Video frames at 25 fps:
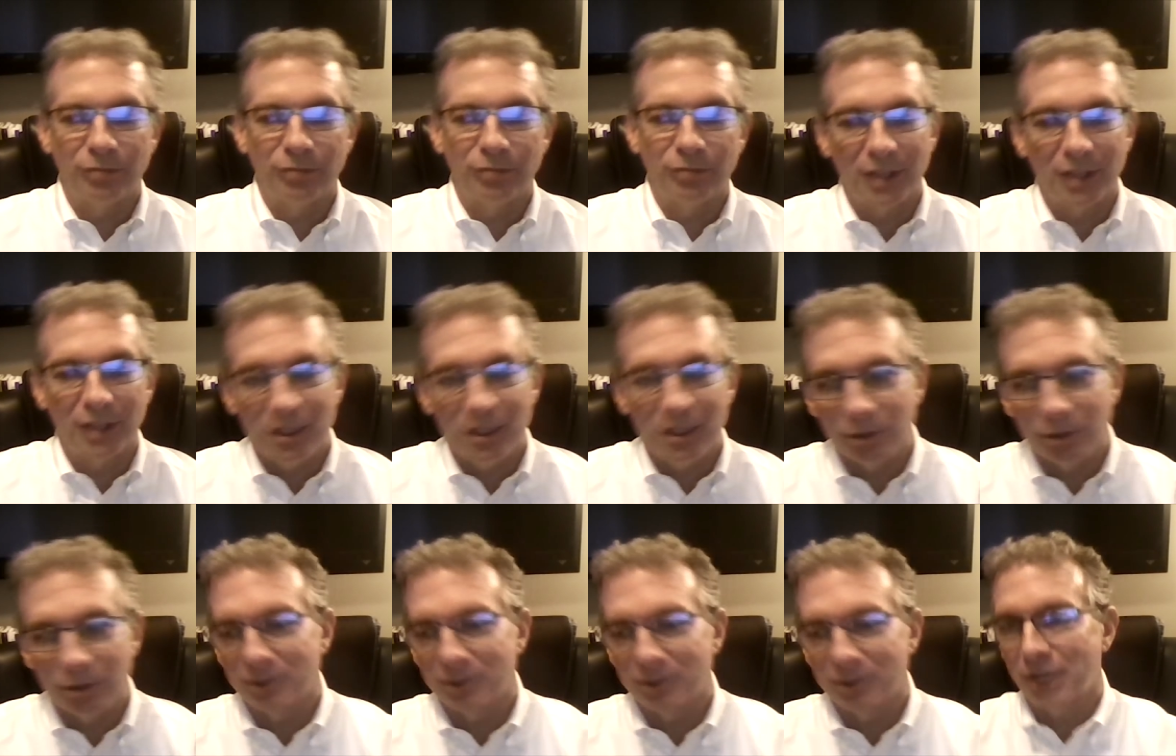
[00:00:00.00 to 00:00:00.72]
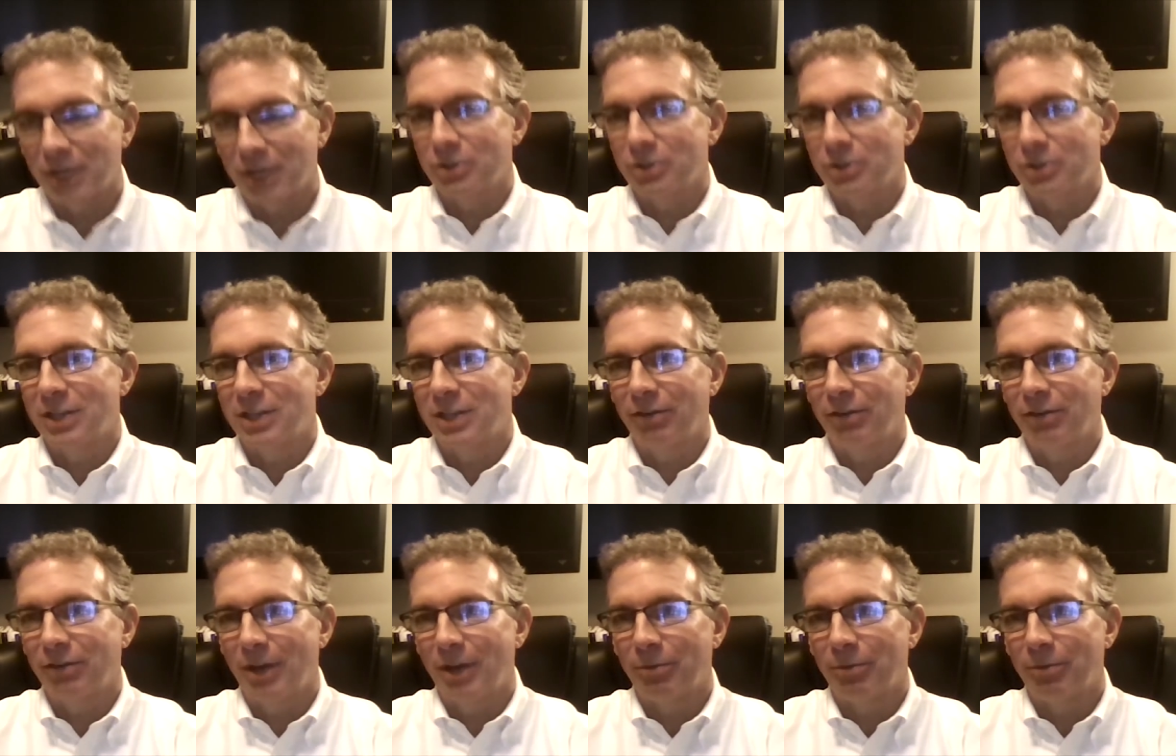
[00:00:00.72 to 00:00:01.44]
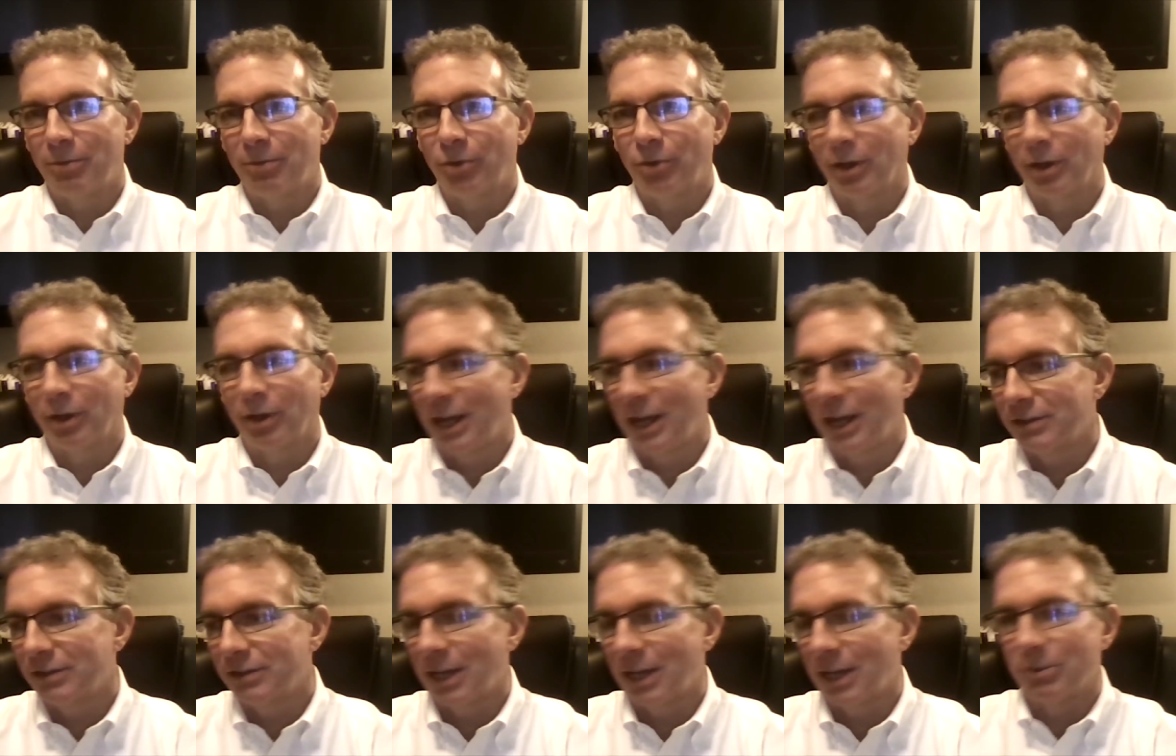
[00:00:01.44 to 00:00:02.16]
Then you can set yourself up for a
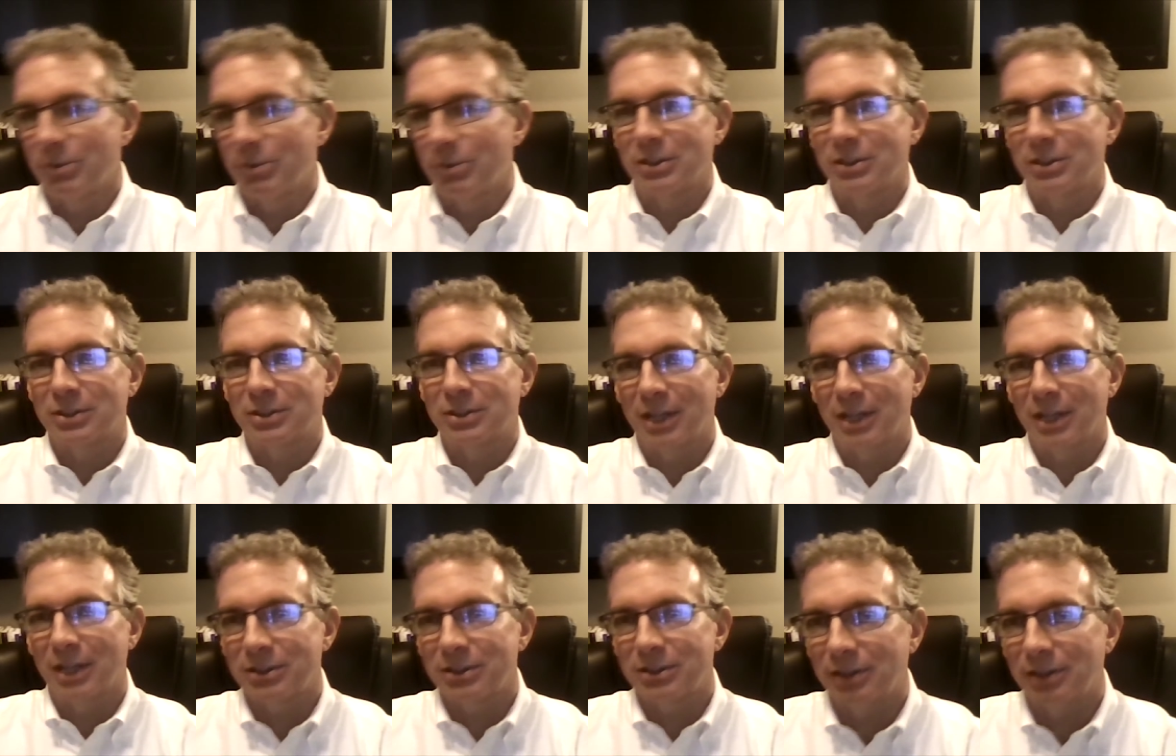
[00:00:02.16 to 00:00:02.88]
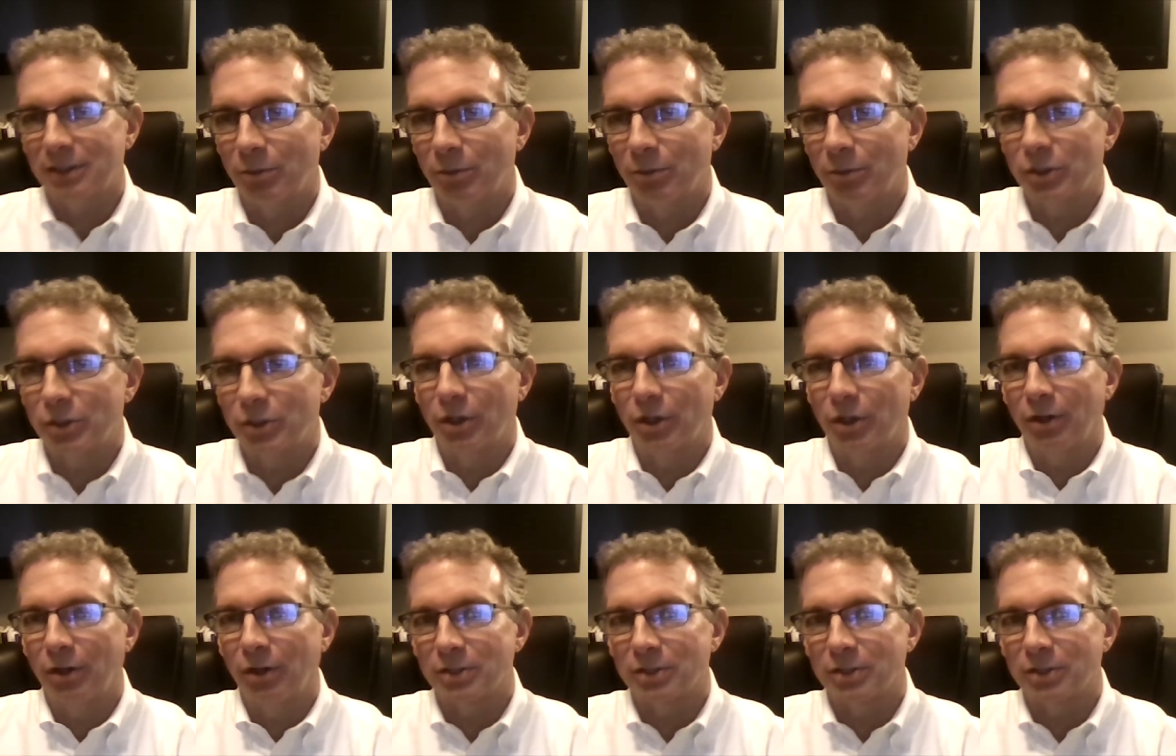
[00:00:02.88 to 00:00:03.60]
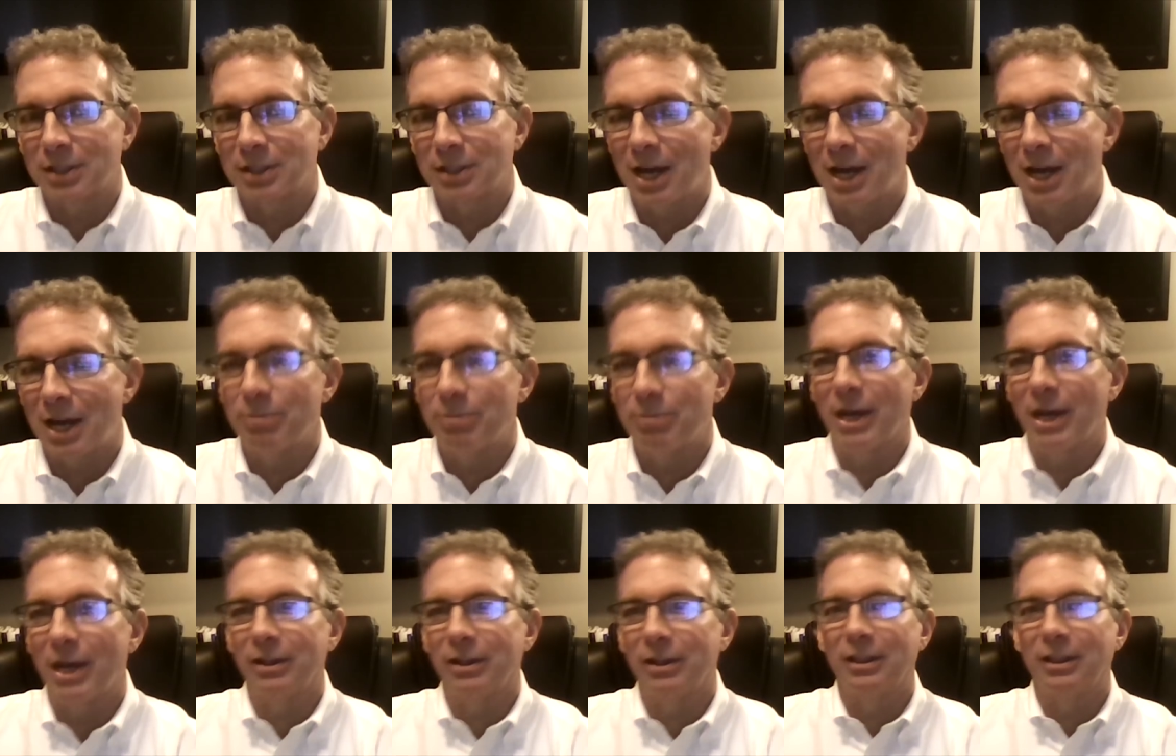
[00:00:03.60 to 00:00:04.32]
lifetime of success in returns and
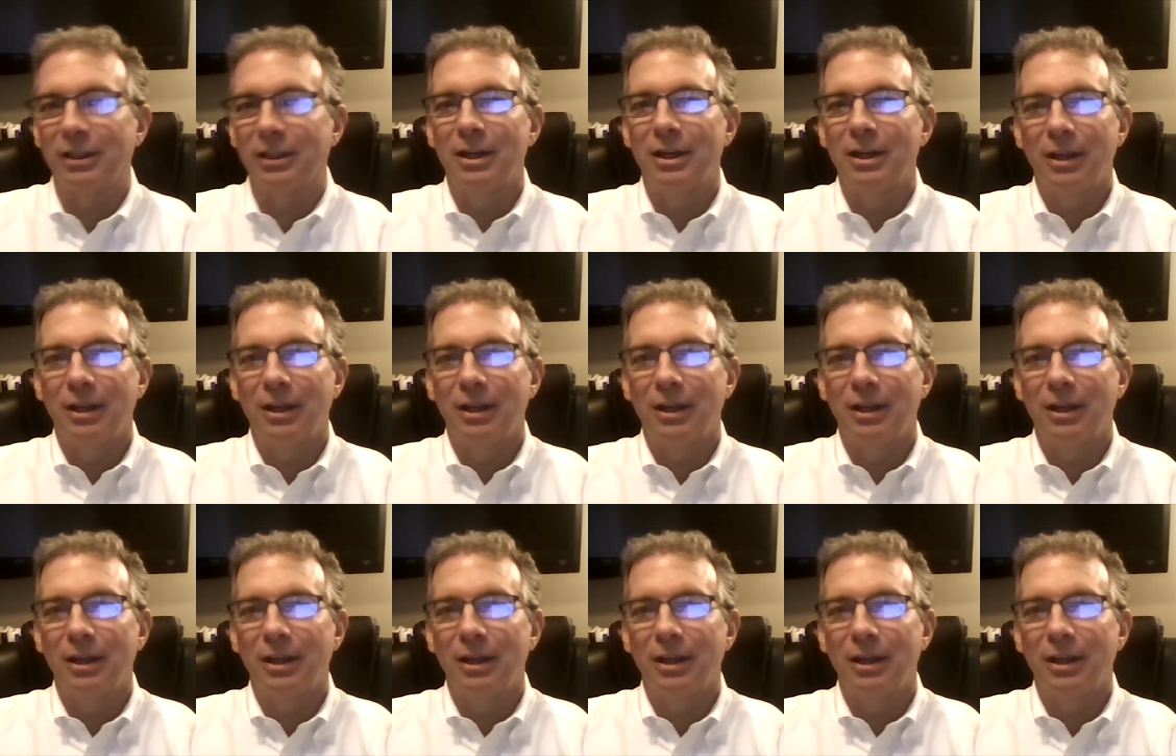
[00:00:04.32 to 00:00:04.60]
compounding